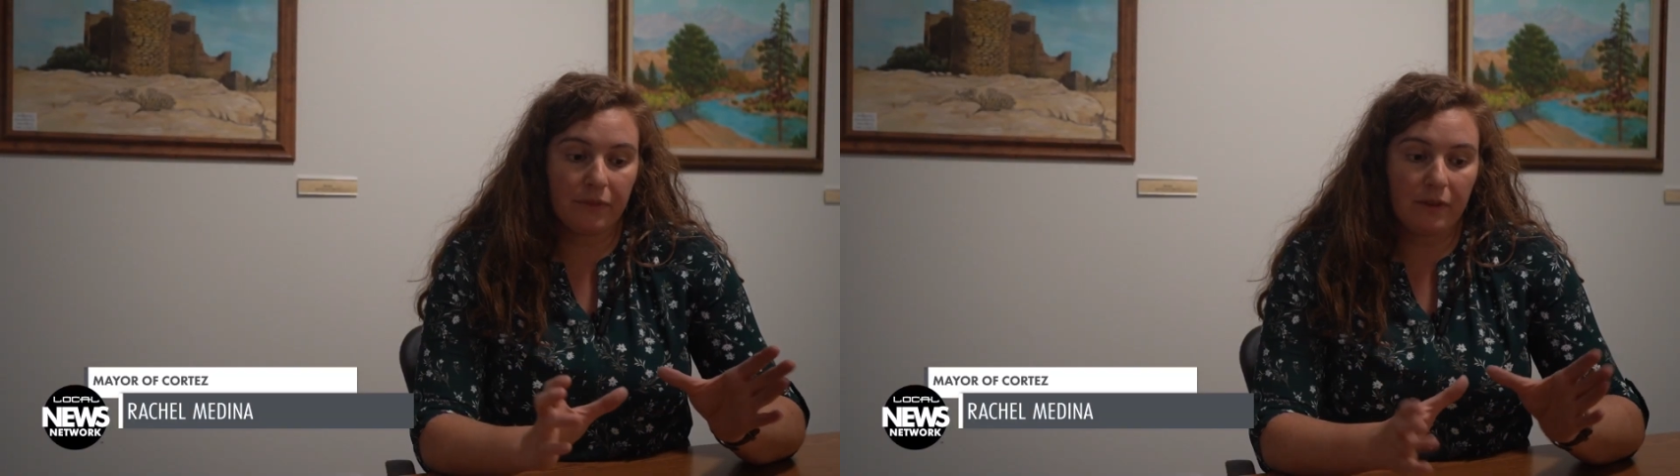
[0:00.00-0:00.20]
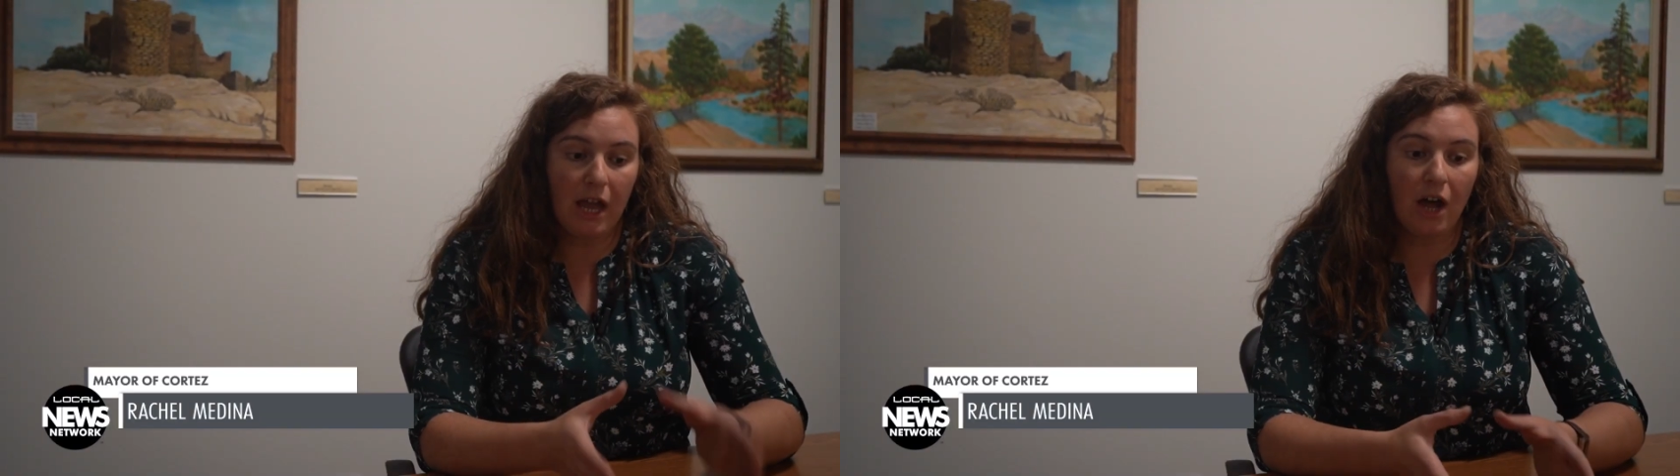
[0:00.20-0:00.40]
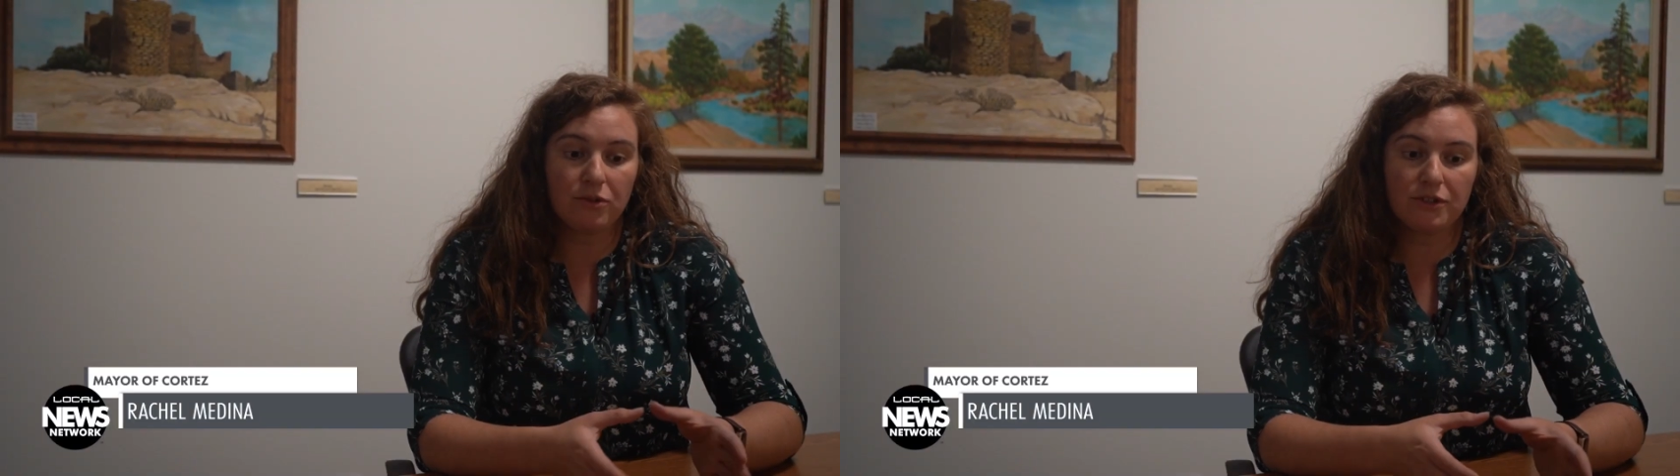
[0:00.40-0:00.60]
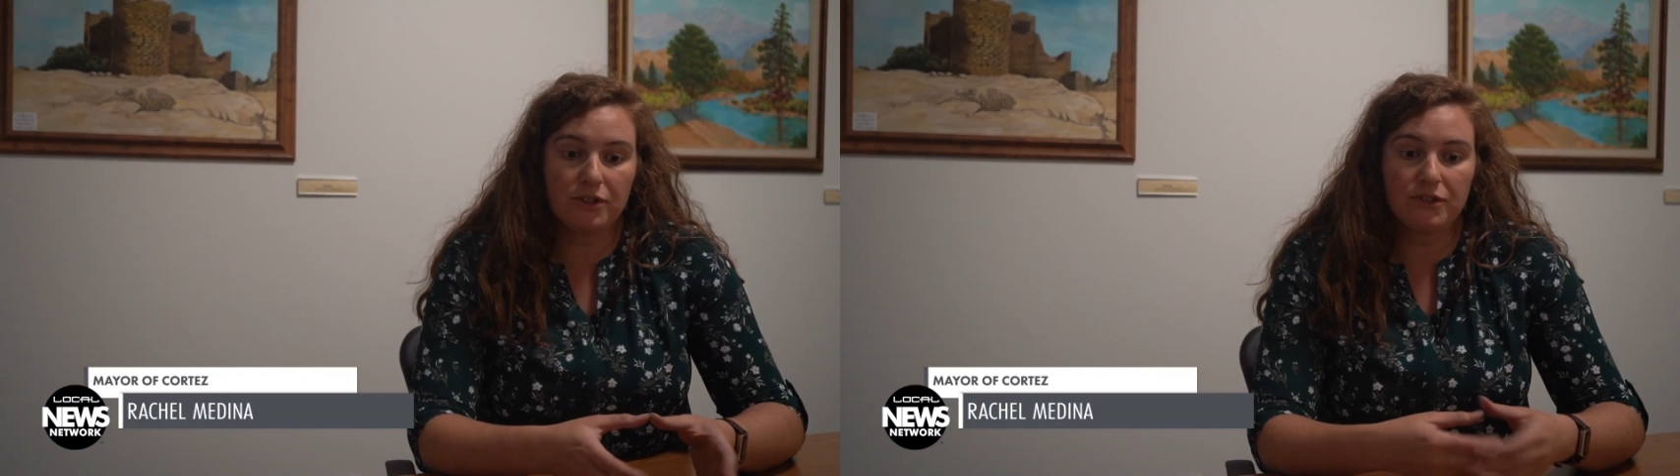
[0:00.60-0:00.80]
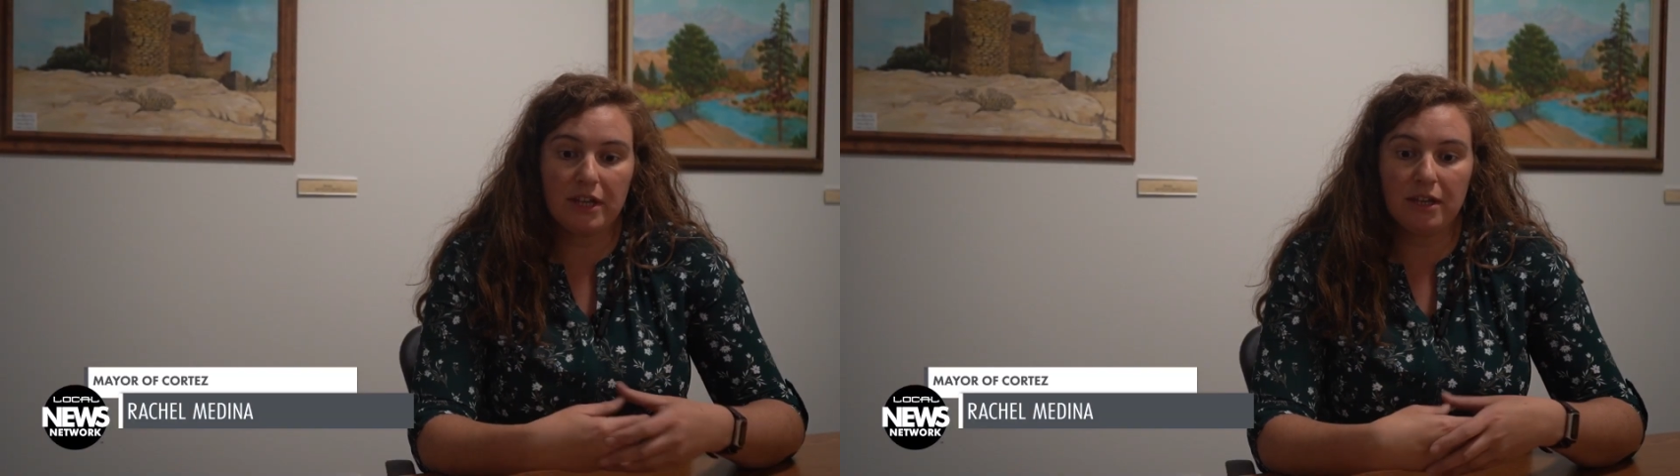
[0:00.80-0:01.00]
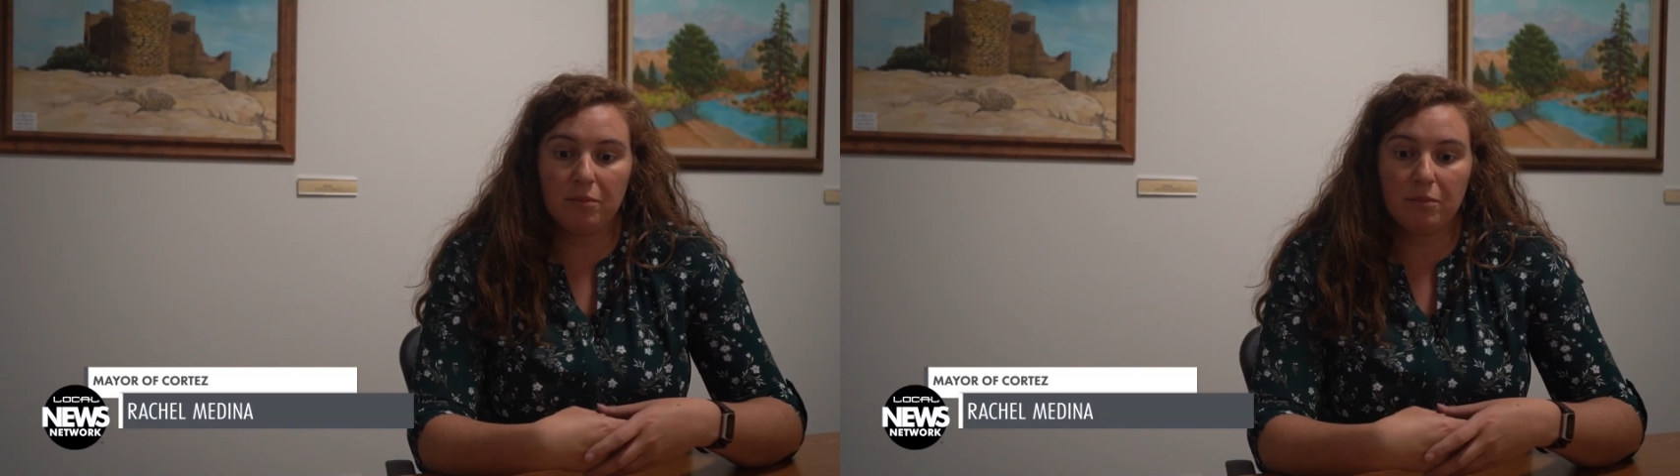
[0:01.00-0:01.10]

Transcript: houses